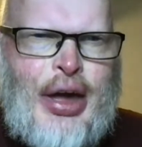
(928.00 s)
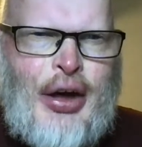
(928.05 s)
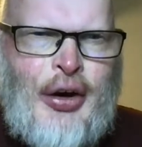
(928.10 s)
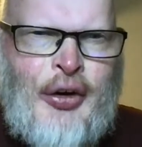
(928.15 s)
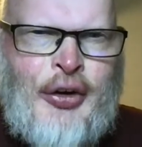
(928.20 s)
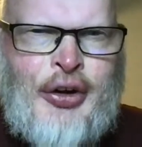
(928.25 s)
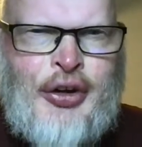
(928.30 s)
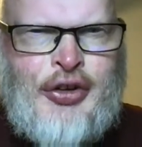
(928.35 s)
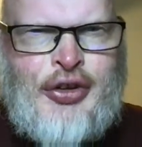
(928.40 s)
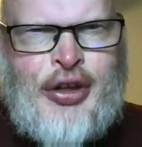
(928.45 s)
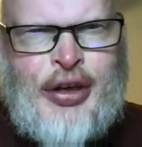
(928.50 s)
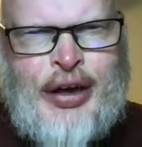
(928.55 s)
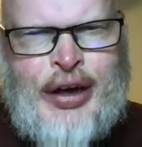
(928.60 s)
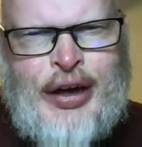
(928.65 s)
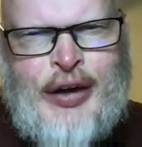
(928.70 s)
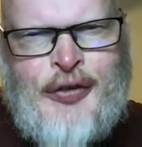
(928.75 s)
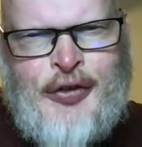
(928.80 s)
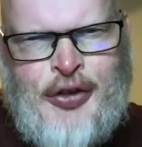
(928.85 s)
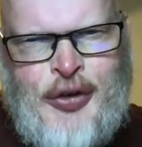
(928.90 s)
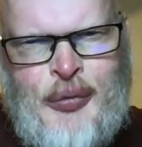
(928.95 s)
honestly,
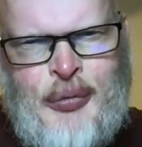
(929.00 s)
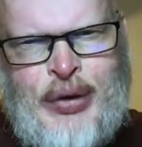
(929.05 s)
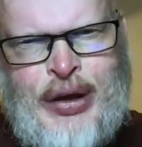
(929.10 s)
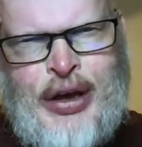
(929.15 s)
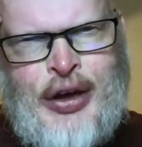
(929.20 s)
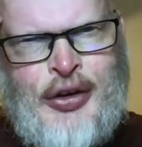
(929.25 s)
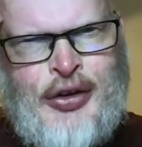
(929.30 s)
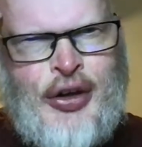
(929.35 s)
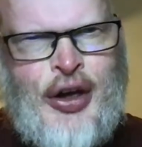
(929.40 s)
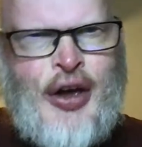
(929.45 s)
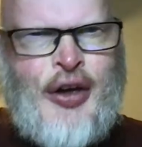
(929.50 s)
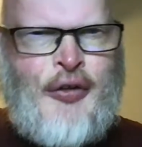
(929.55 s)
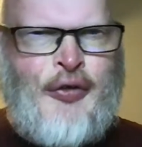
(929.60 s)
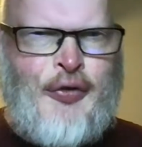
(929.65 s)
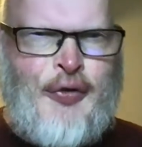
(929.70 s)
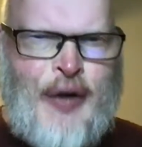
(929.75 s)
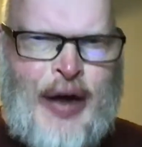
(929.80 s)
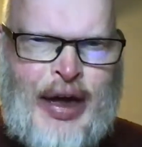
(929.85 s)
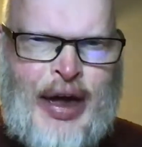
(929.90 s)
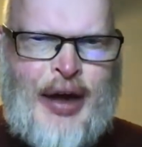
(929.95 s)
if somebody is a
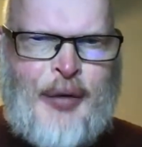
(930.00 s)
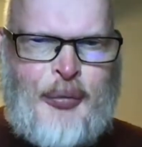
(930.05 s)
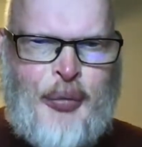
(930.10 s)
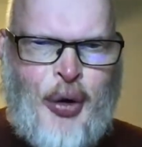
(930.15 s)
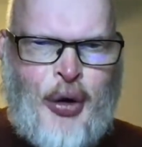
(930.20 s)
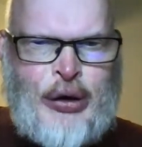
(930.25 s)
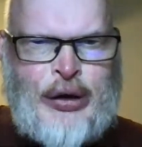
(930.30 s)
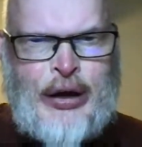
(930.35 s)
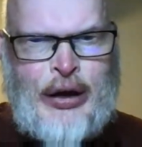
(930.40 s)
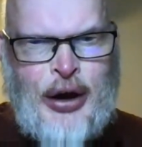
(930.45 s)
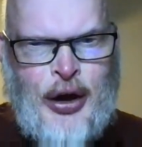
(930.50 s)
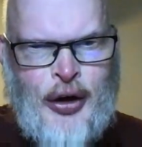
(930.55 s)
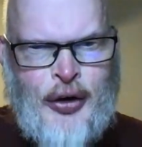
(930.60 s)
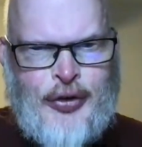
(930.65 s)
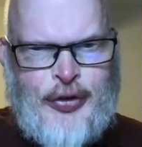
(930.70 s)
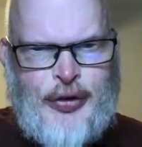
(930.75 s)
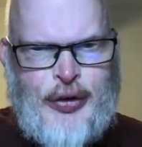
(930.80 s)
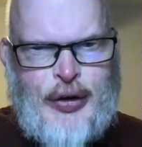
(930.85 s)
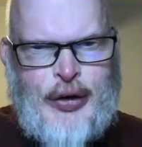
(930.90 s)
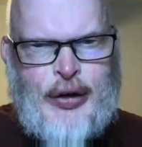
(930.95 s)
fake
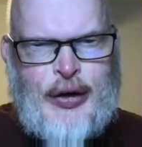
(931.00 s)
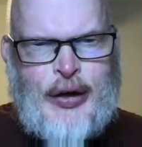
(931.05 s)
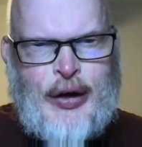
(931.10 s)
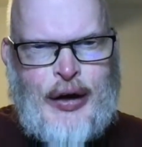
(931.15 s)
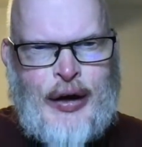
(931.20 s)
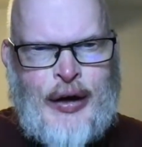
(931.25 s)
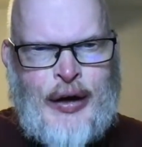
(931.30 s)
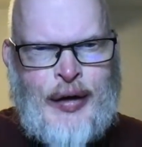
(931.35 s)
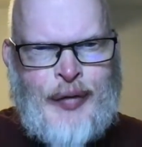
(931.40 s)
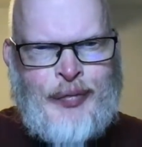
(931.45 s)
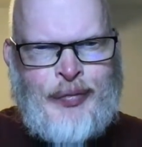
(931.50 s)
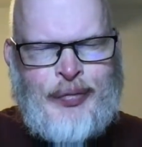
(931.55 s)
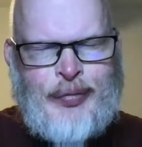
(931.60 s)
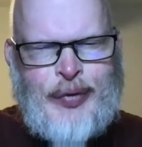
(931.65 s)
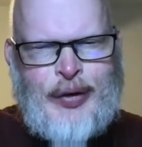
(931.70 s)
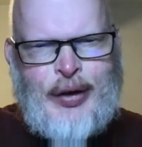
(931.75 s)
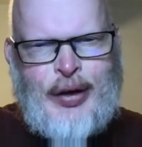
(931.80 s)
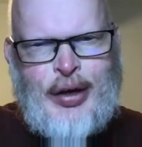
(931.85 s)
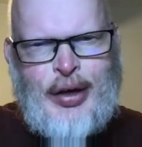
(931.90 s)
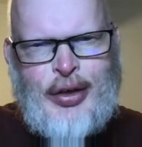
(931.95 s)
polyglot,
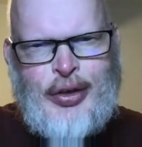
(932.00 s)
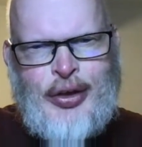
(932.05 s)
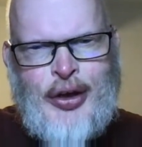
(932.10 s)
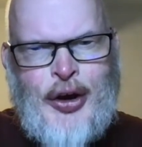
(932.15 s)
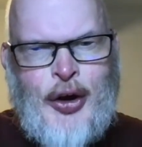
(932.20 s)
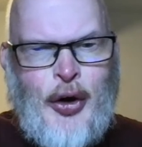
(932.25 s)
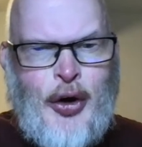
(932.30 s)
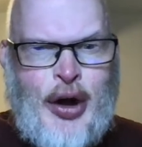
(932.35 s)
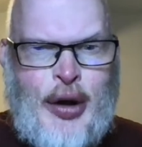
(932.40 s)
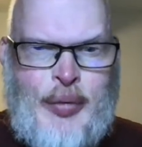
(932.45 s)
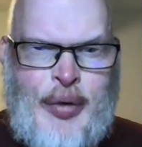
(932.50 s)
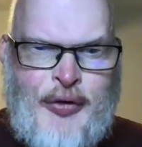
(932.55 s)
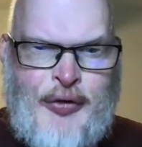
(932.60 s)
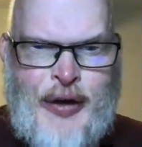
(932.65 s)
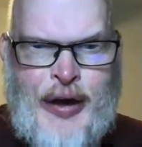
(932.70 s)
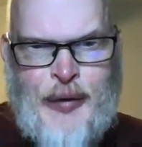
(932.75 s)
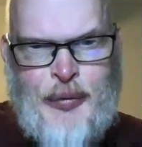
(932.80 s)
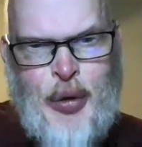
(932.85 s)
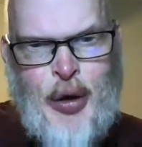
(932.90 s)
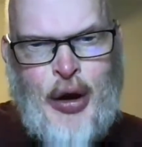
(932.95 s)
they're not going to be a
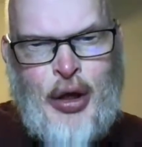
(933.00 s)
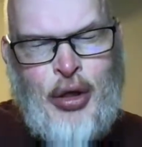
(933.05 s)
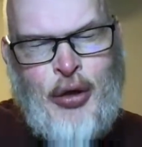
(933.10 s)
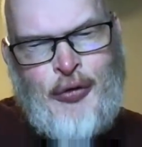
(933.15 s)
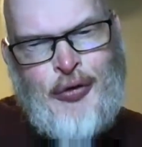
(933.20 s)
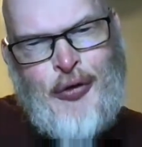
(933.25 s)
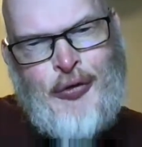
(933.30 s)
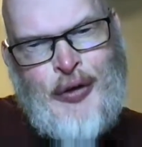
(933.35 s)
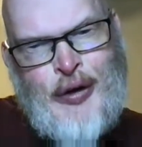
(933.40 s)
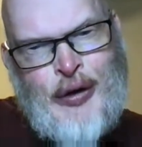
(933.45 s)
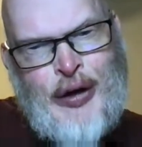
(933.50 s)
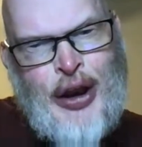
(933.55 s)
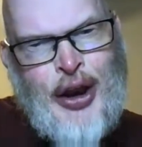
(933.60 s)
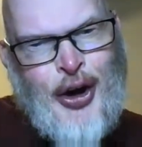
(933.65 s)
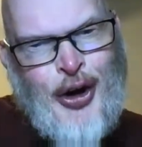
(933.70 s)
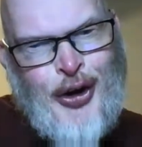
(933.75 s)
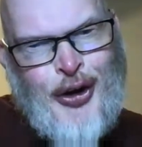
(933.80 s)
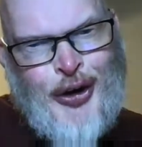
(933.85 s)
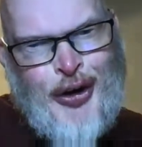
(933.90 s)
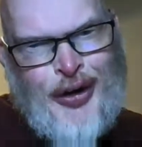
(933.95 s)
fake polyglot for very
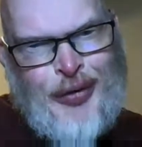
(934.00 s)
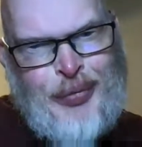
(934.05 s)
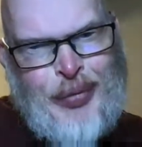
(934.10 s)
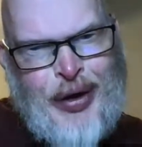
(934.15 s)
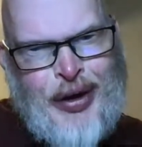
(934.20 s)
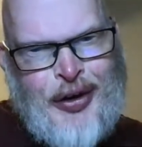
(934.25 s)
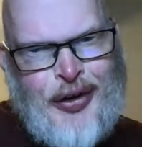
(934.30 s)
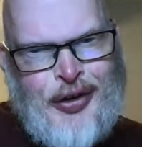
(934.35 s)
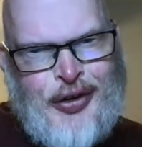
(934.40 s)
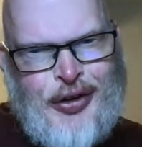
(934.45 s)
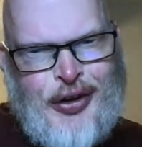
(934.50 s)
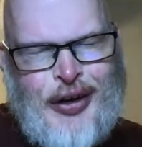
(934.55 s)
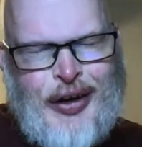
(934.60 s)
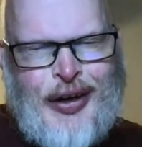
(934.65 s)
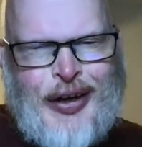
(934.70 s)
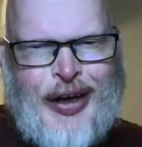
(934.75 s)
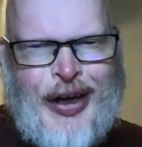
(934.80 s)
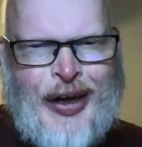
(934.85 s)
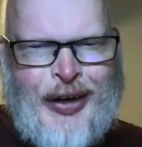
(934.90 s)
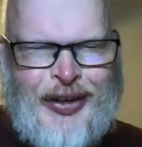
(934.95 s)
long, because
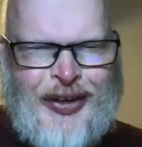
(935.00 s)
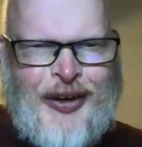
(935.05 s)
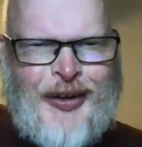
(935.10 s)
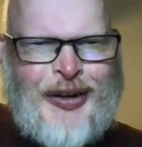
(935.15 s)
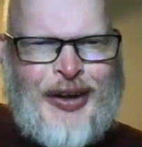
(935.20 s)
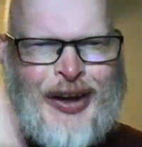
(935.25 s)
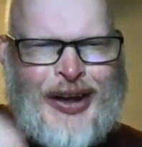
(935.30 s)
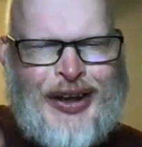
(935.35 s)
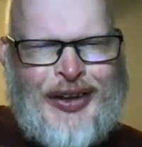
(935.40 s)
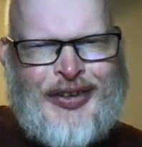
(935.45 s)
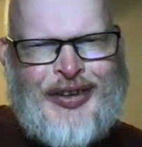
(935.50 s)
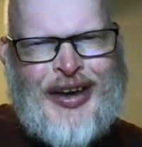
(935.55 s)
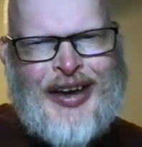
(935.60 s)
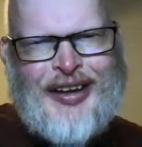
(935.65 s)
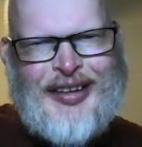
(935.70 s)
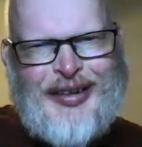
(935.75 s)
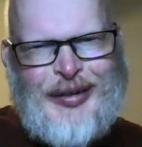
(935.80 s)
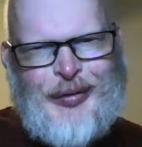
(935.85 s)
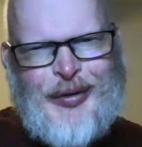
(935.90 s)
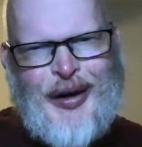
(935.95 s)
it's only going to
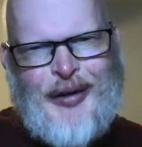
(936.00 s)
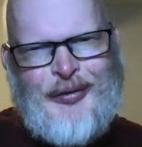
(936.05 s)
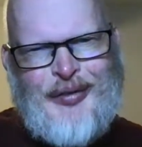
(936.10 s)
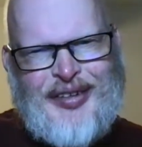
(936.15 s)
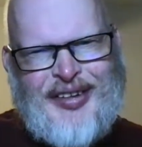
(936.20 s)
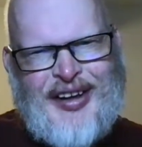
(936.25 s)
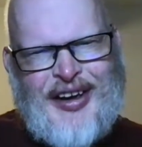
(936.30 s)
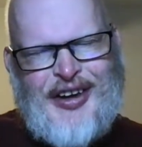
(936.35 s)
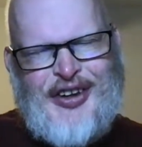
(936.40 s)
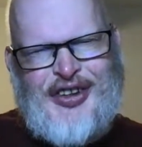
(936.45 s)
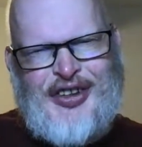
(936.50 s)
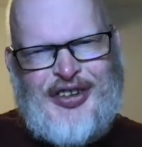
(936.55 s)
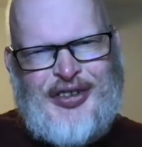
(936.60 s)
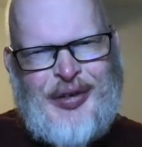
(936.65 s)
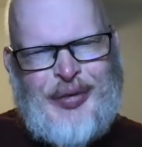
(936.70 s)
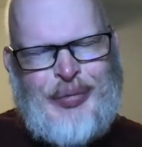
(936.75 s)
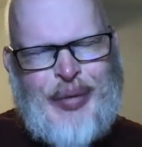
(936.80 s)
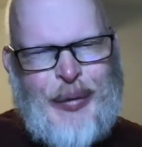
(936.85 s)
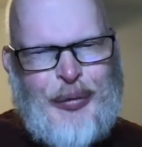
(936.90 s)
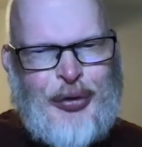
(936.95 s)
take some conversations
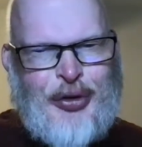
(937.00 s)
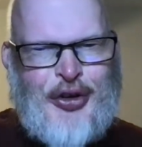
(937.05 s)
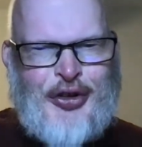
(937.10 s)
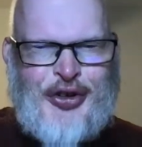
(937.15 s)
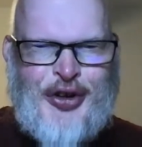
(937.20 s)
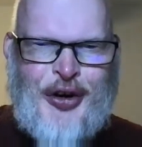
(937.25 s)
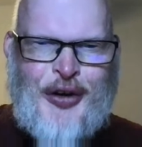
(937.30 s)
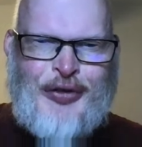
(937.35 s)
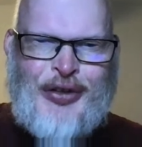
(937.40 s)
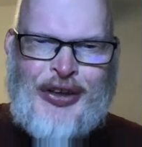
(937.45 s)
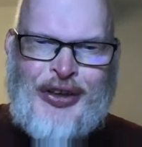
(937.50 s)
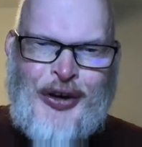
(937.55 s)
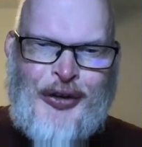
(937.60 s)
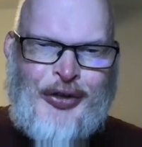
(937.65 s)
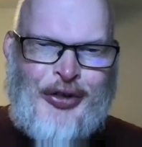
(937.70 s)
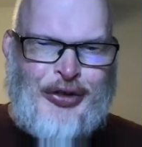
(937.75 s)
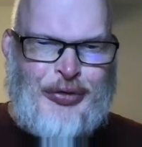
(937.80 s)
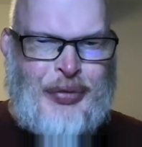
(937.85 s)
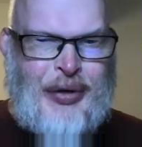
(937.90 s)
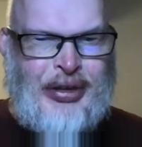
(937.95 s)
with people to show they
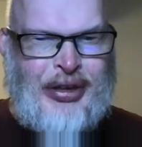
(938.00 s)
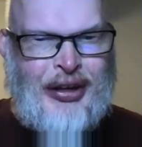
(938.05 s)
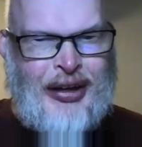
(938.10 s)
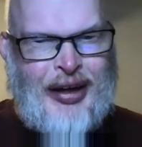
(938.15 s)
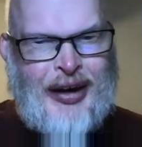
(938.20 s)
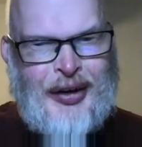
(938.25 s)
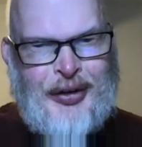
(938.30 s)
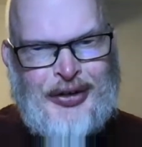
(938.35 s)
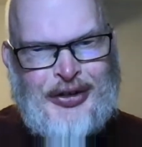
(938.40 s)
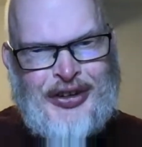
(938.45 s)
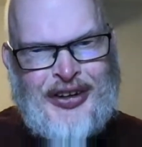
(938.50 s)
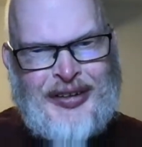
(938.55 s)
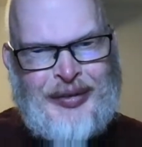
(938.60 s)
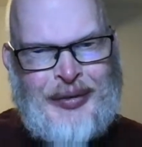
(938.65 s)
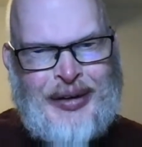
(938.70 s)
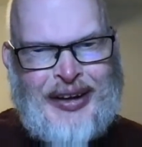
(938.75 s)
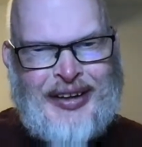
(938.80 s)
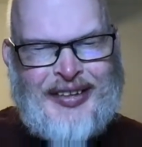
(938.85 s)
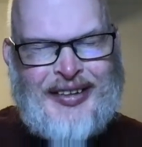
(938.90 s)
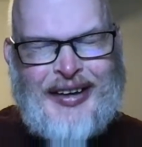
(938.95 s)
don't speak the languages. I
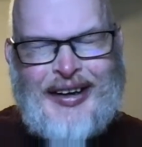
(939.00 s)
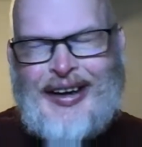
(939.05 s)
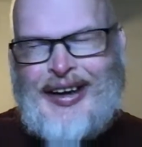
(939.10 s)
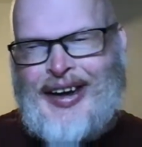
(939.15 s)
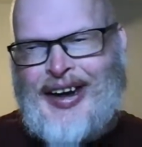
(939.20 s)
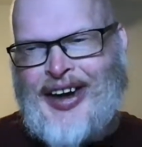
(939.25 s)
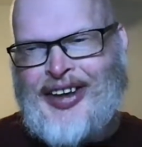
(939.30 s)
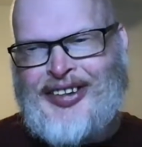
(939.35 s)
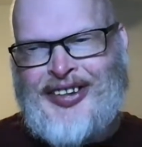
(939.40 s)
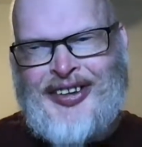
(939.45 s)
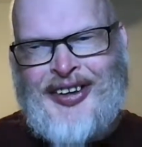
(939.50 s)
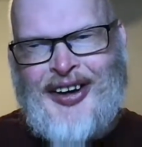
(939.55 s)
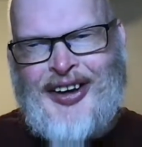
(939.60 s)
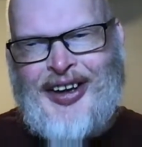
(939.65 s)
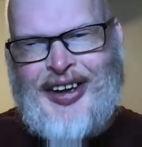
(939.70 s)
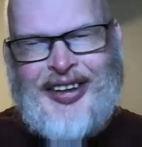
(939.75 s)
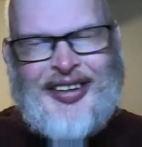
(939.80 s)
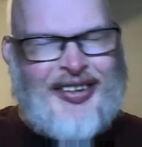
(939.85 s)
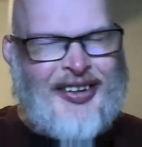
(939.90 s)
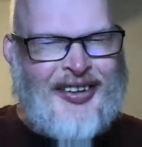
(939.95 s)
mean, it's not
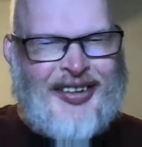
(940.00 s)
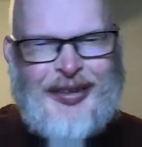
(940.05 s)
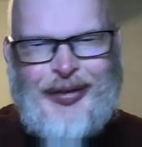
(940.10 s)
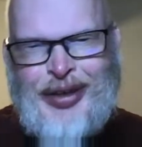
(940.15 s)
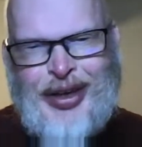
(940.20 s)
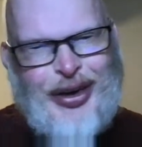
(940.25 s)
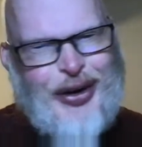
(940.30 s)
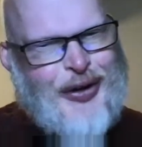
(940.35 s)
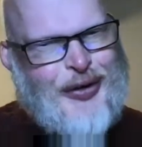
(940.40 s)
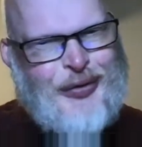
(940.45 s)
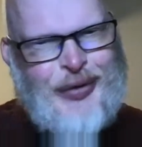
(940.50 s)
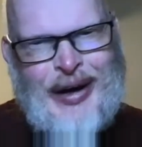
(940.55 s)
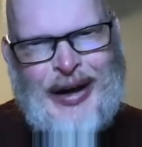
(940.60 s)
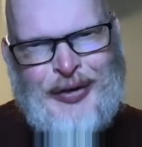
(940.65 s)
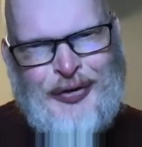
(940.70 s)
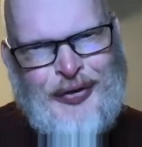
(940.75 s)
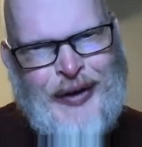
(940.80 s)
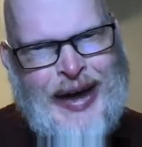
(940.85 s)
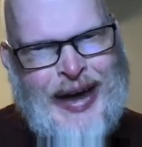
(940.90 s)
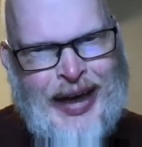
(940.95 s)
something you can really
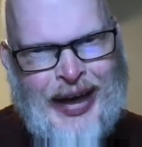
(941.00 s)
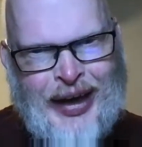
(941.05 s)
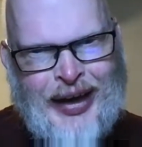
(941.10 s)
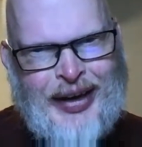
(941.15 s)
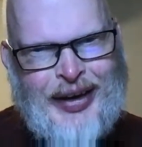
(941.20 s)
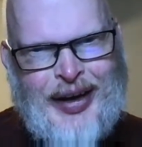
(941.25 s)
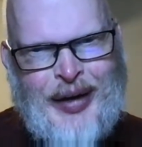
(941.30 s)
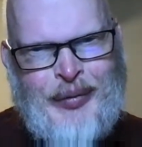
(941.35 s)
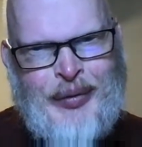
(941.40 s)
fake.